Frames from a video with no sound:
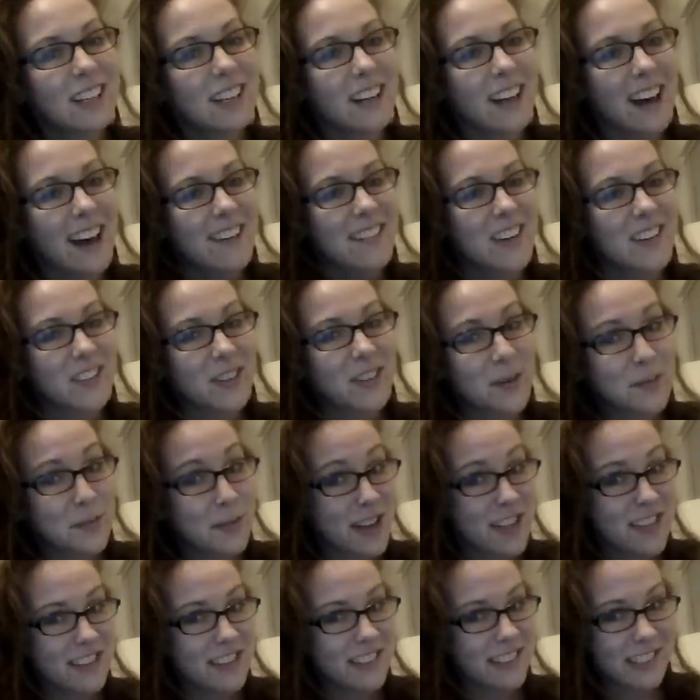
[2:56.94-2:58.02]
I've never been
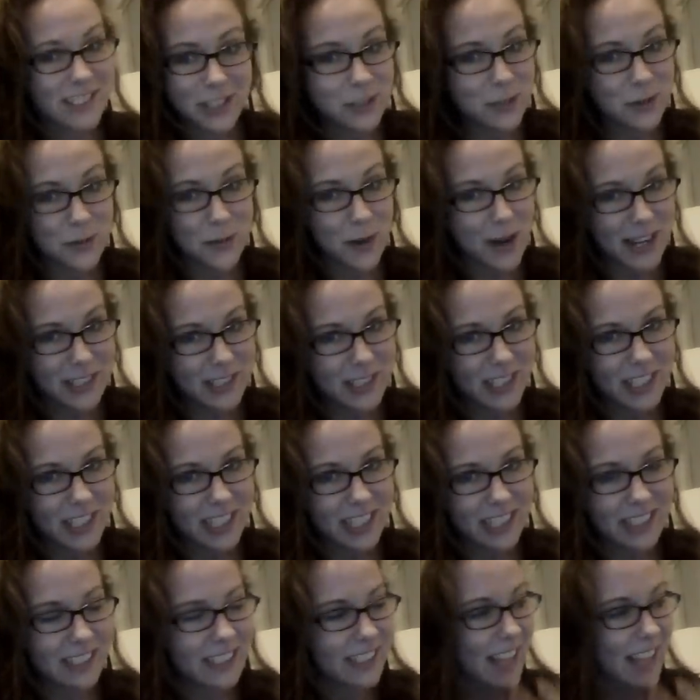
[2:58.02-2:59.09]
in this situation.
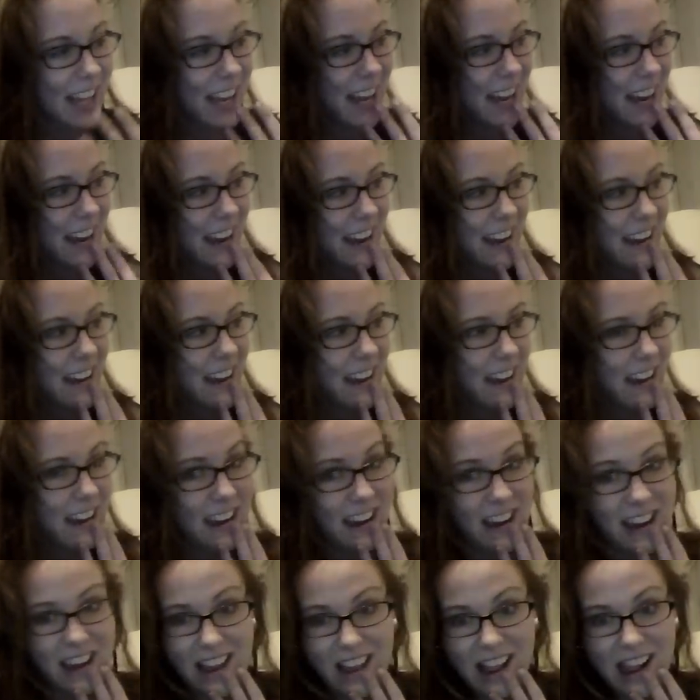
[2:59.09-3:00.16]
Like,
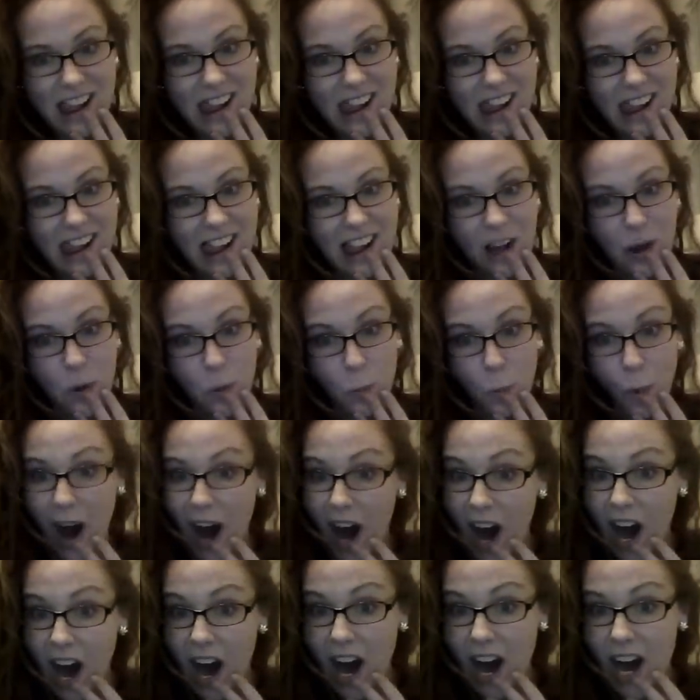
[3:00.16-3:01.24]

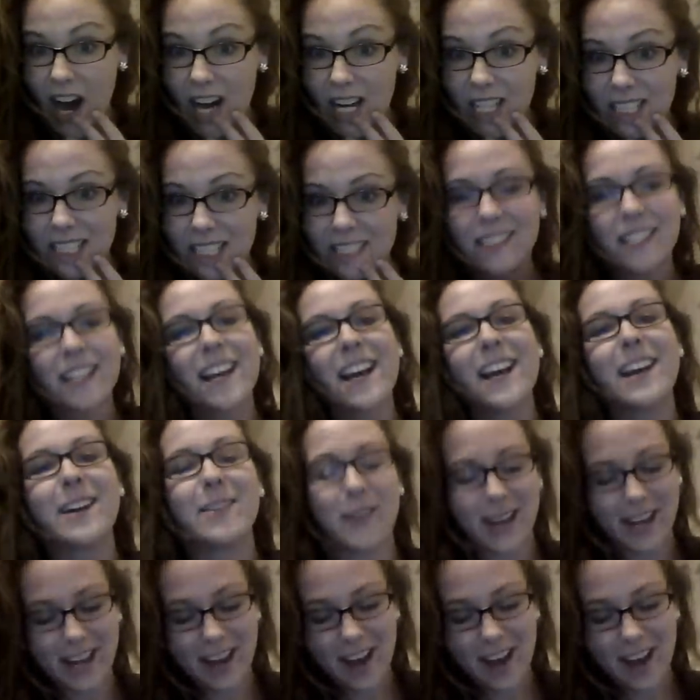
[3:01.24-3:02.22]
what? Anyway,